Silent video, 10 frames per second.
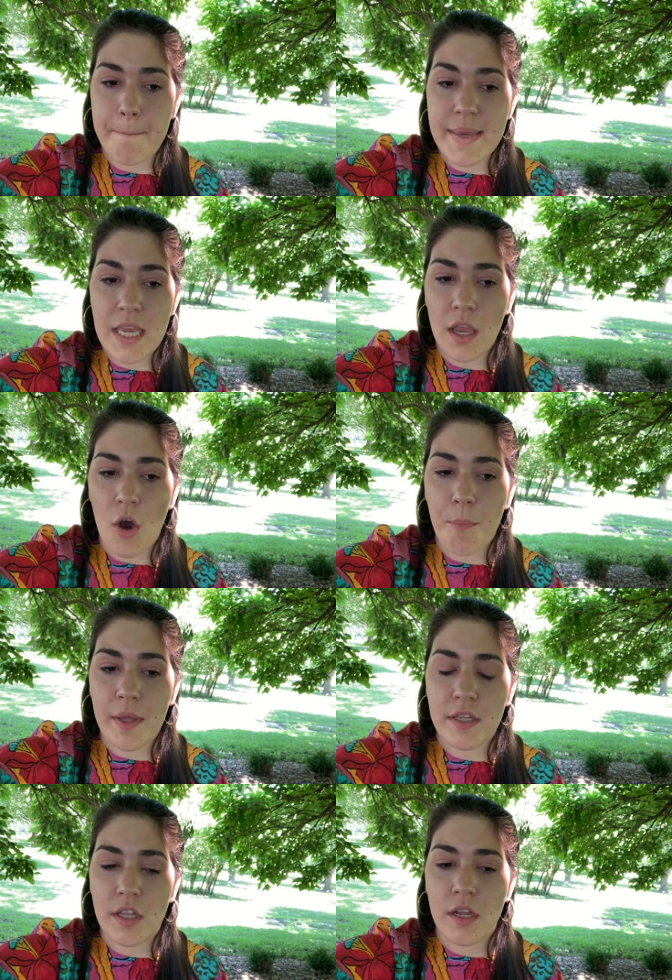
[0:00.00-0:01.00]
being
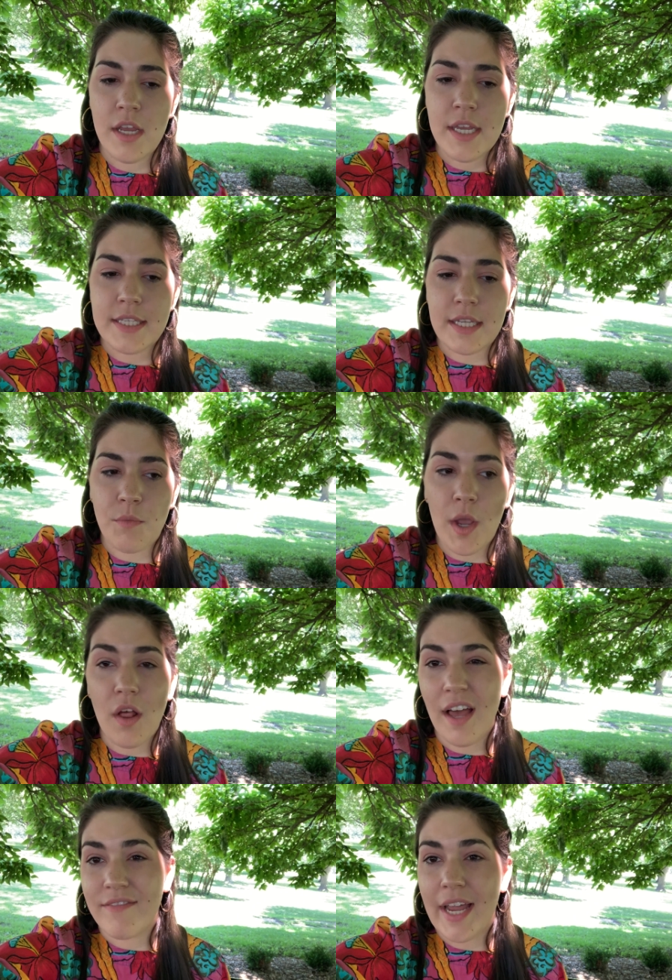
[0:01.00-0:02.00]
open the, see we
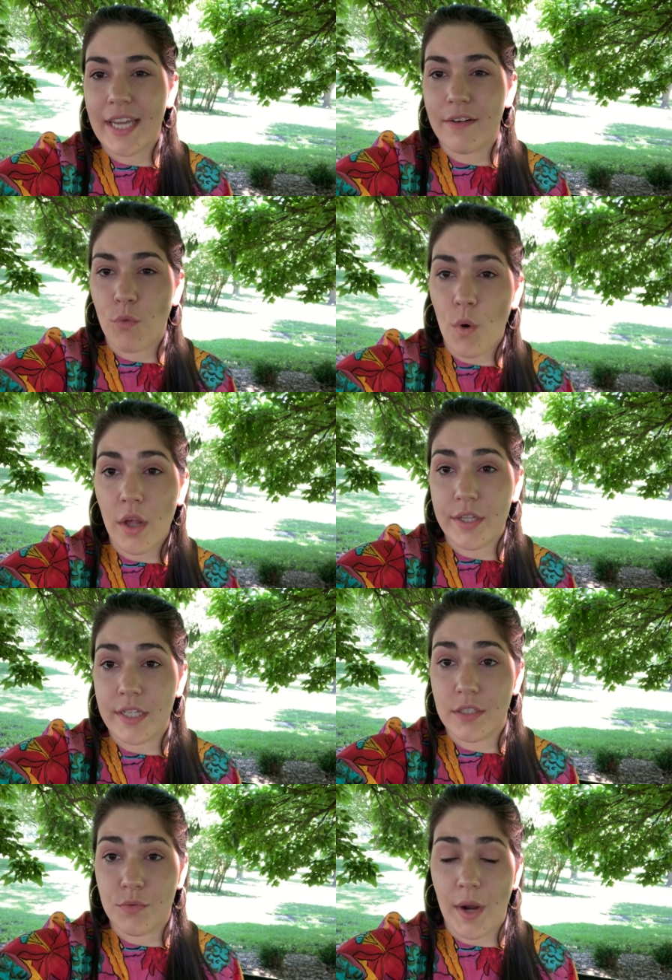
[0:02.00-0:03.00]
all have negative
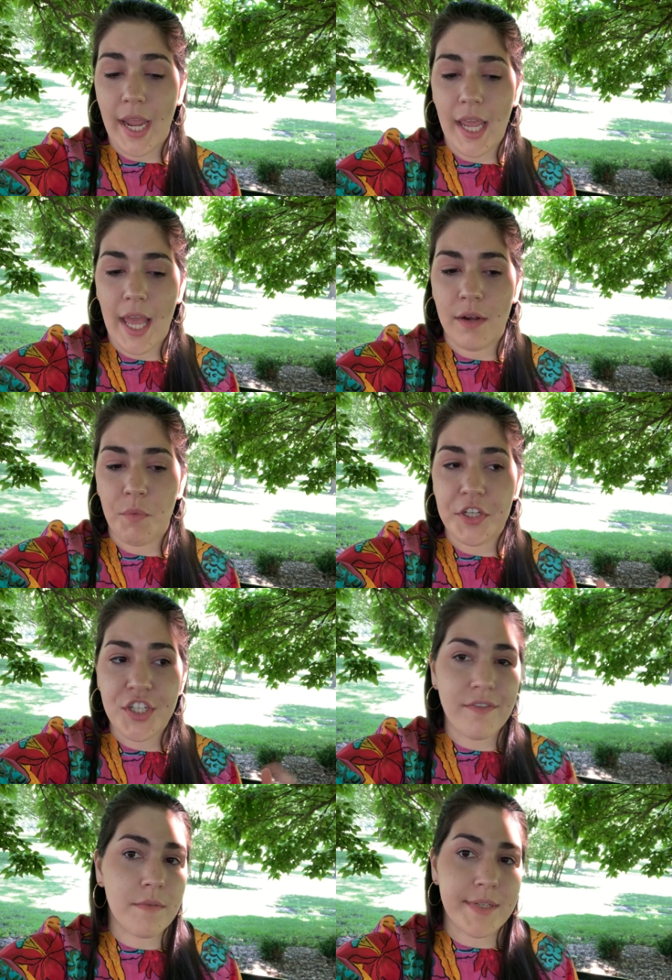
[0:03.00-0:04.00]
qualities right and we
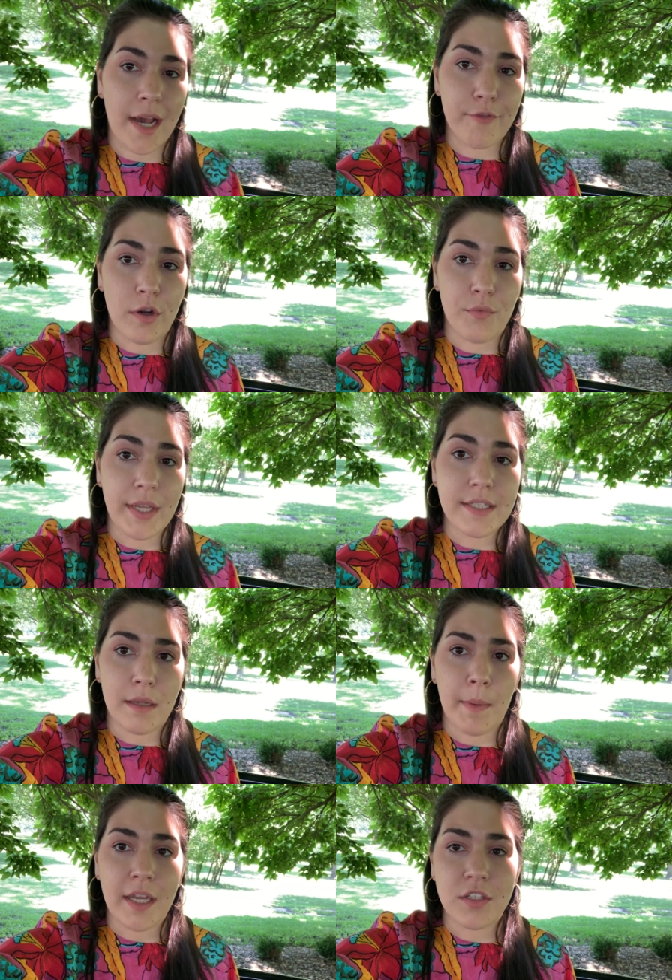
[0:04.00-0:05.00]
shove them down for a
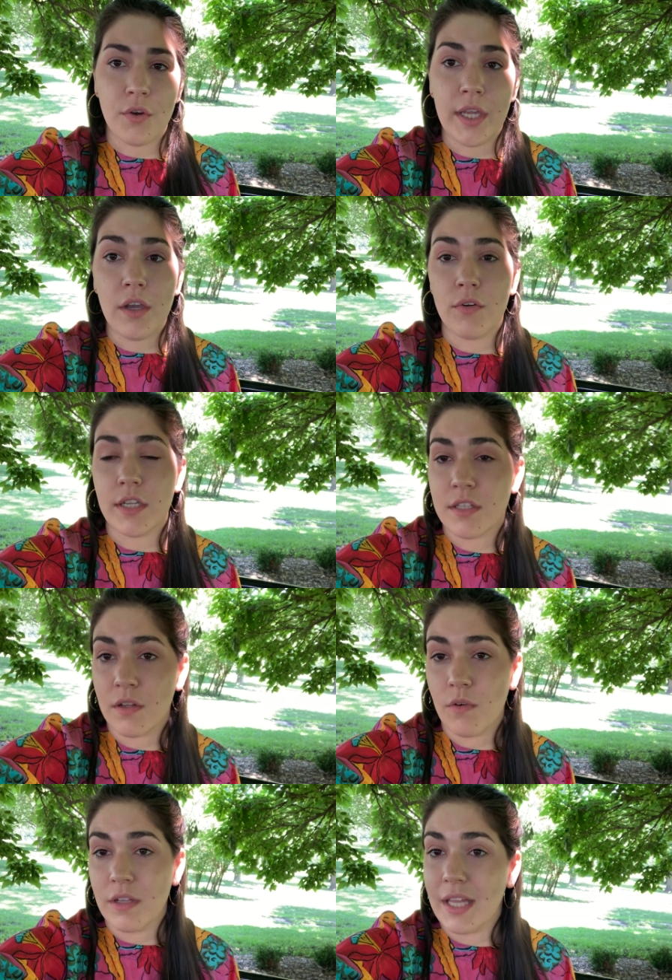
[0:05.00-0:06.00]
reason because our ego doesn't
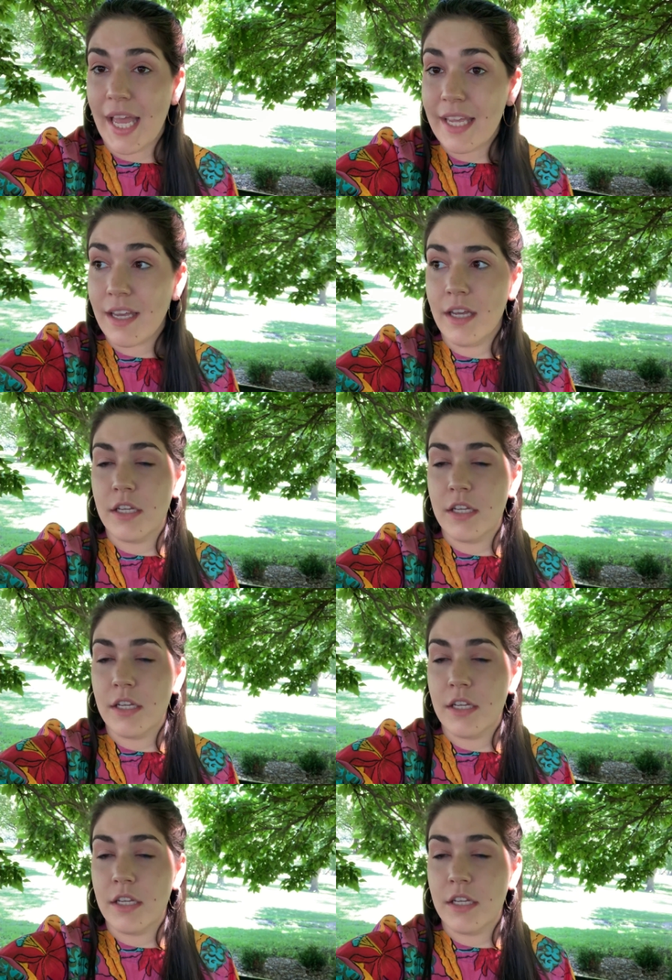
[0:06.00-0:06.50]
like